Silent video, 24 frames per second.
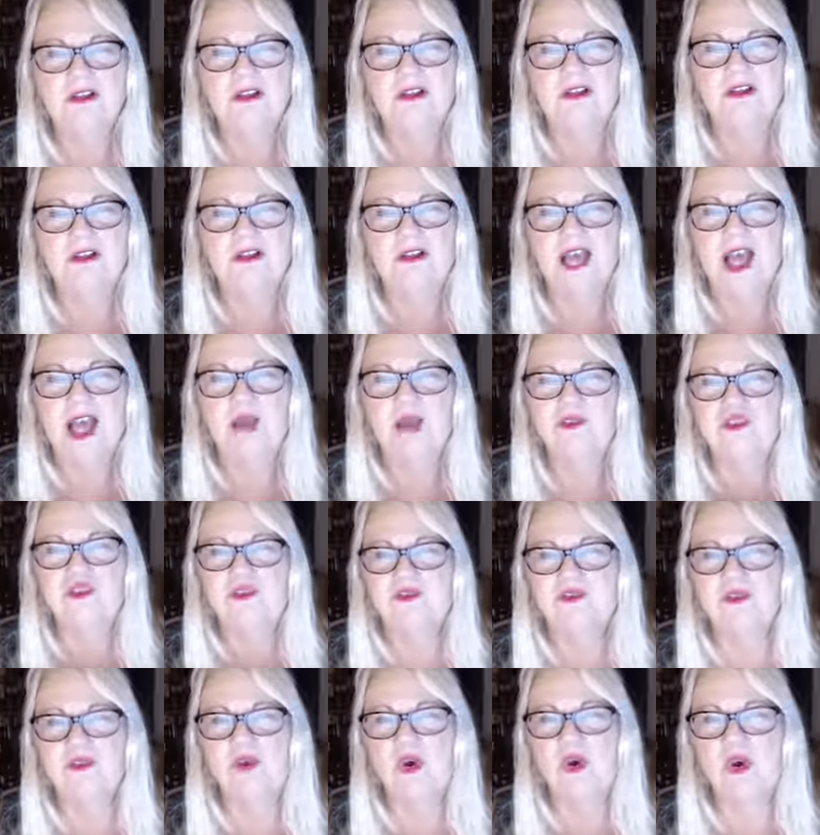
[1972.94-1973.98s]
how
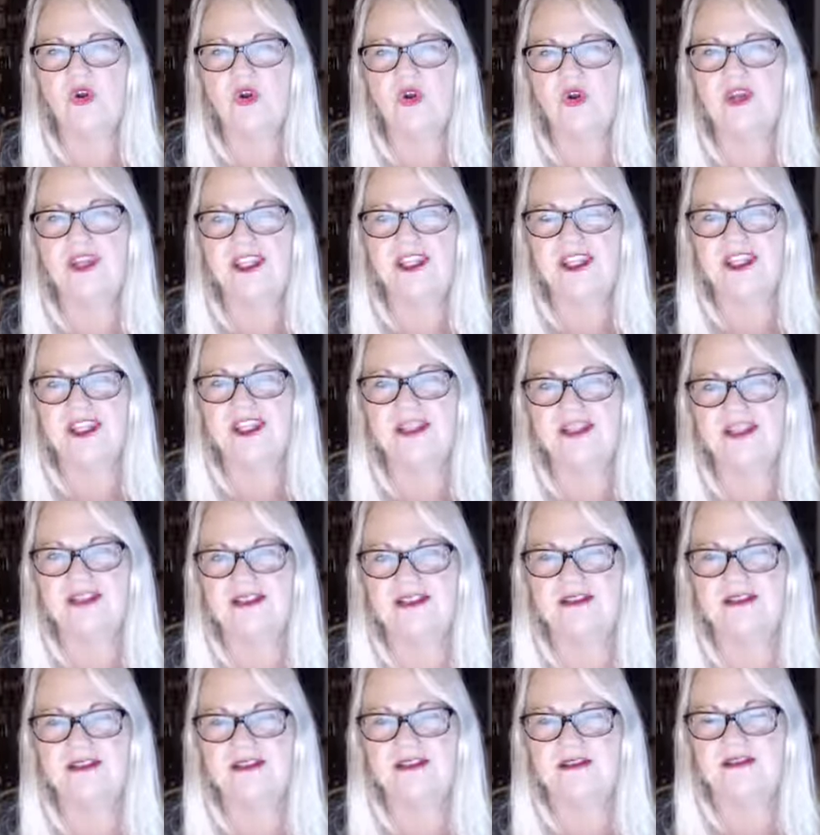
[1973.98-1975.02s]
difficult it
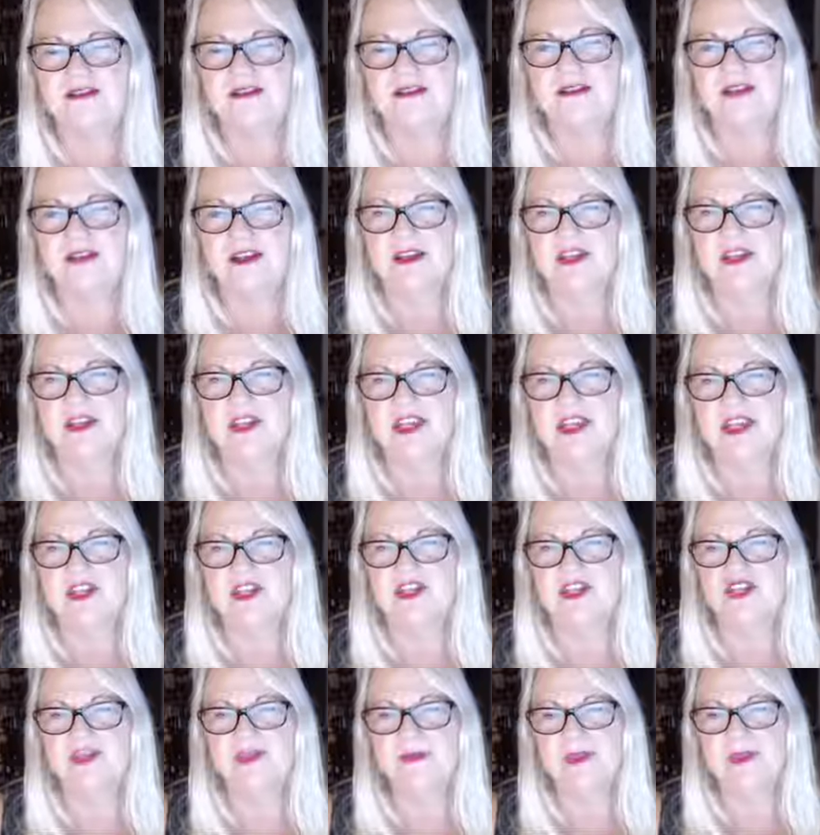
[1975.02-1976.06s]
is
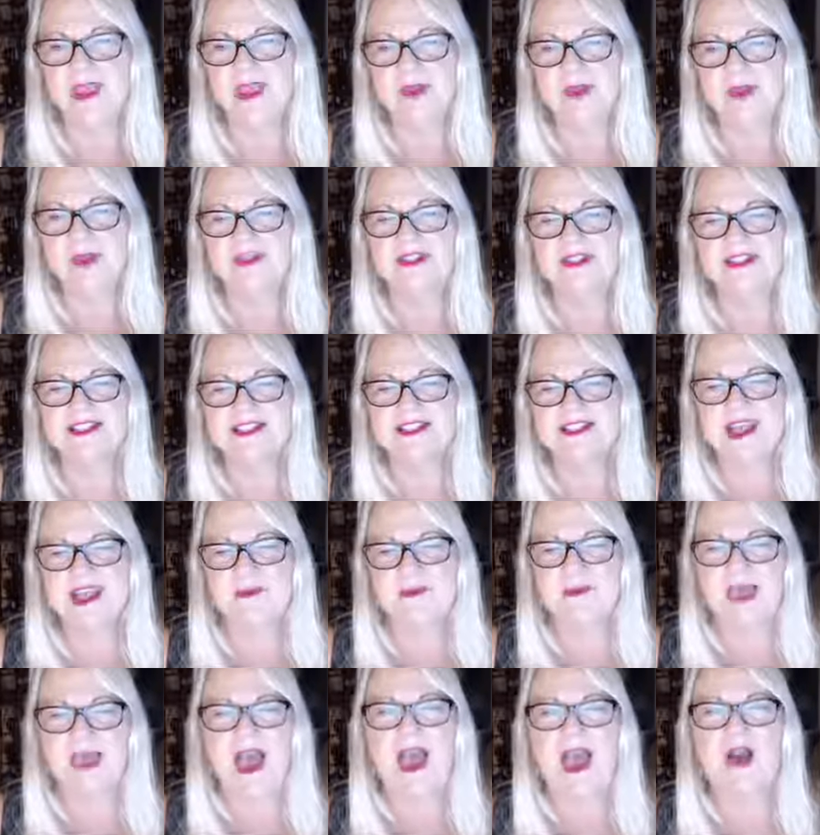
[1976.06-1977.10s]
to be able to
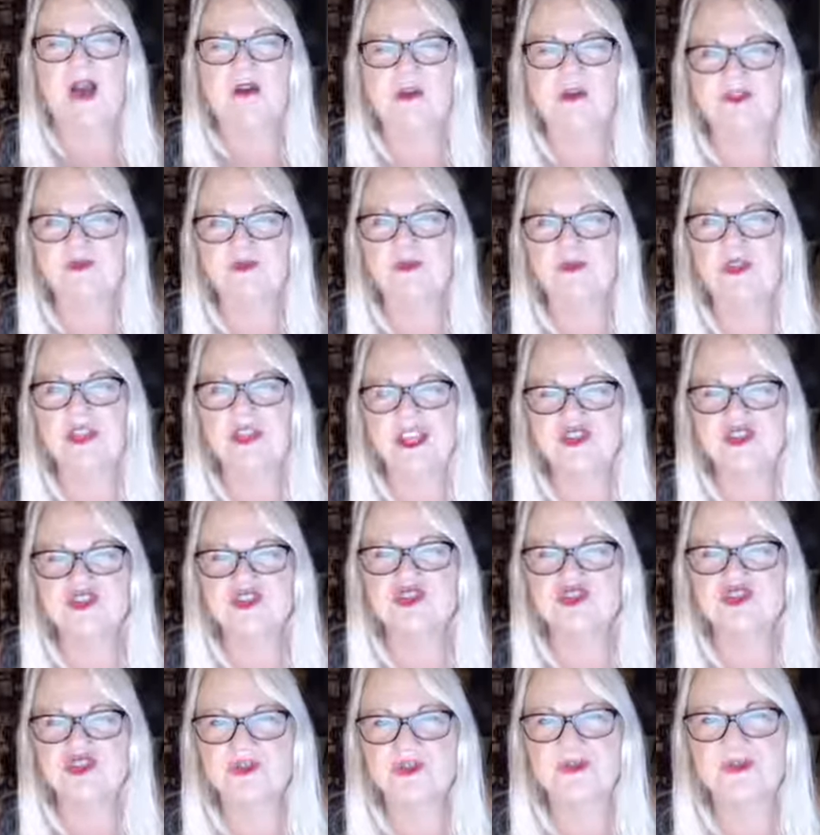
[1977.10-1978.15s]
step out of
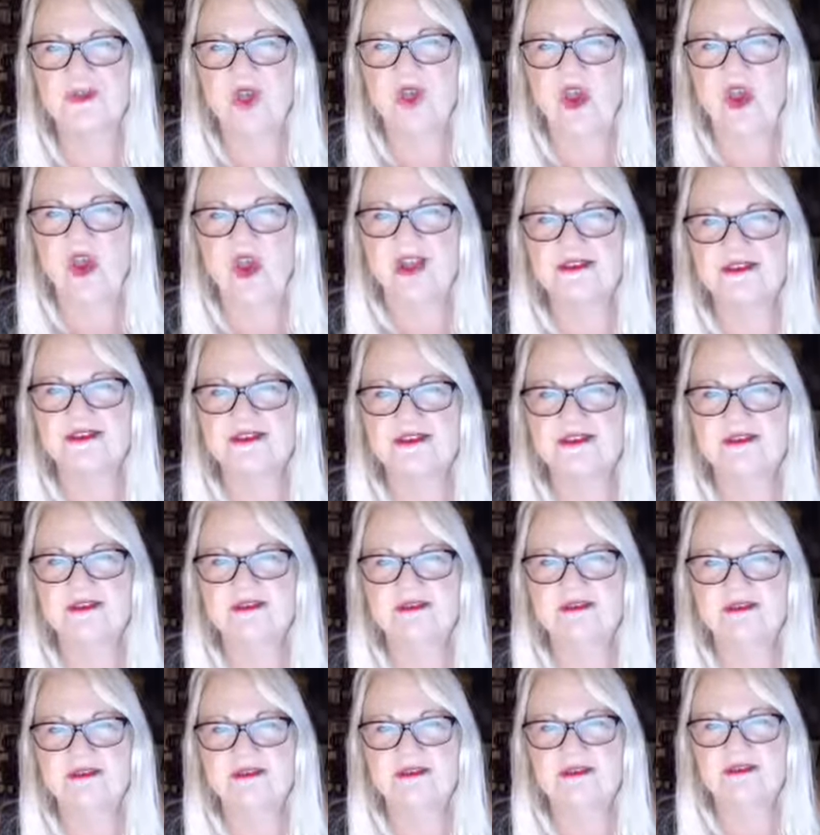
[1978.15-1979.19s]
relationship loss.
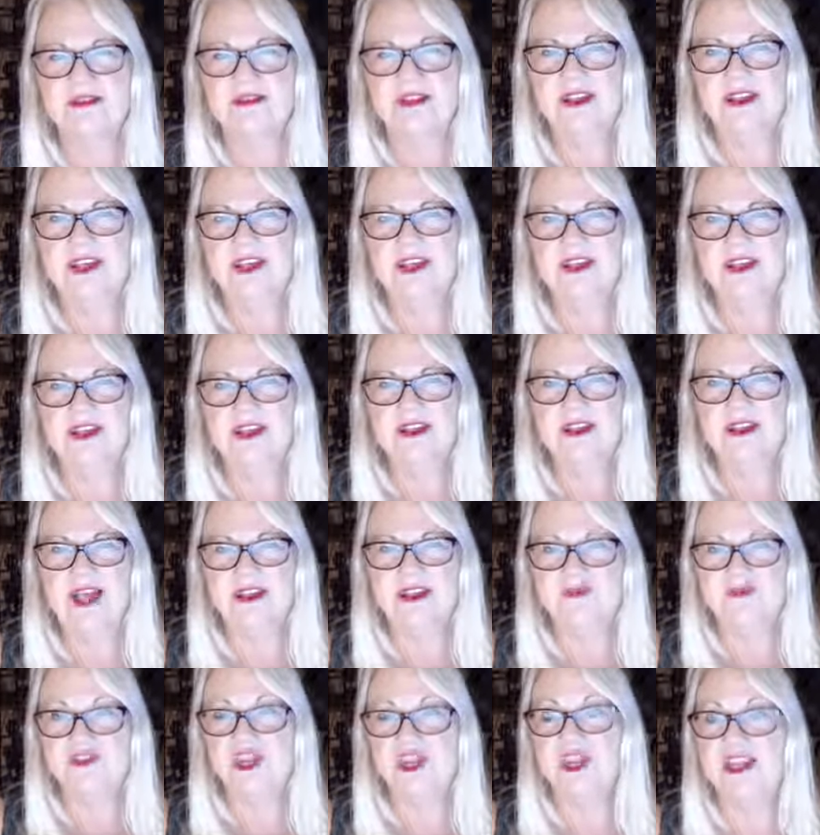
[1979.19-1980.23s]

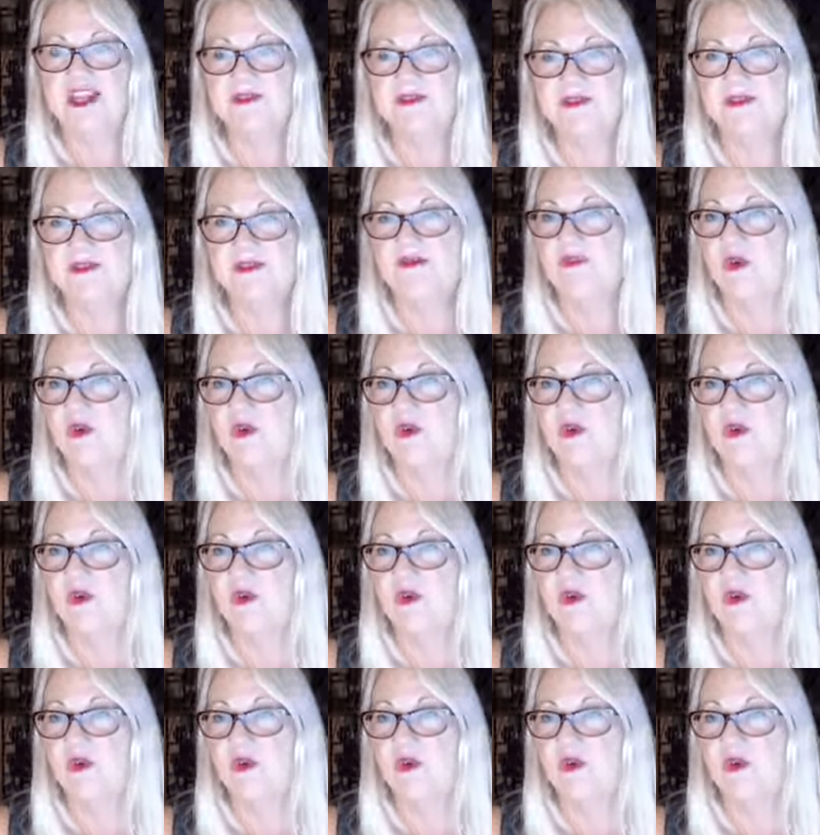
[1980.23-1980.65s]
I've done it before